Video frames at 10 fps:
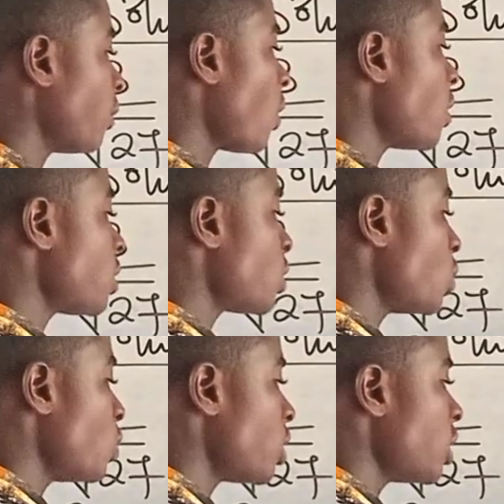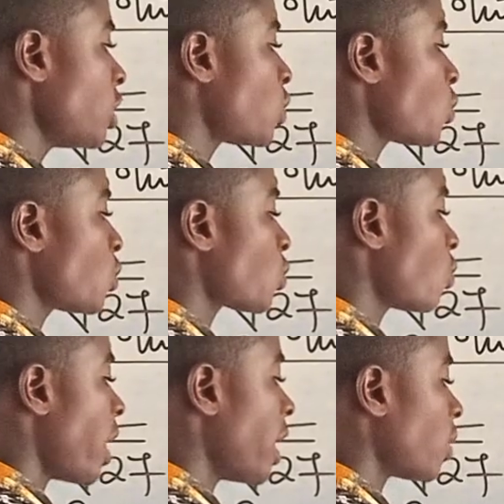Once you see two
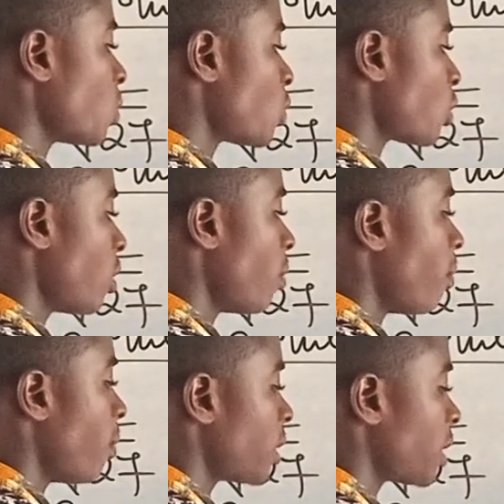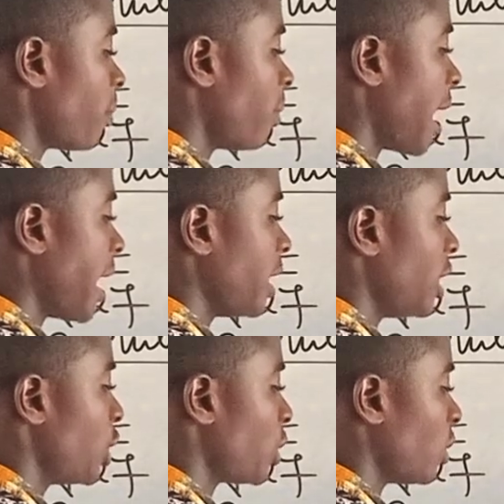square roots multiplying
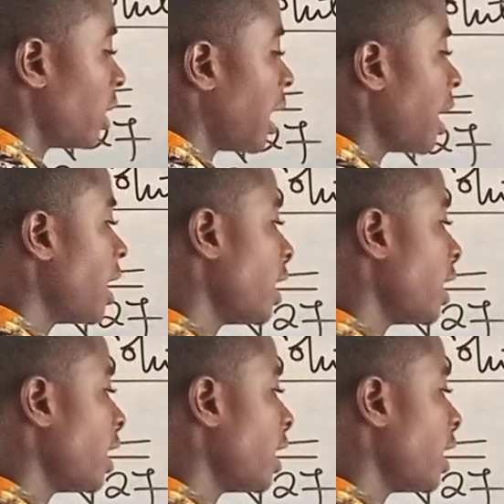each other,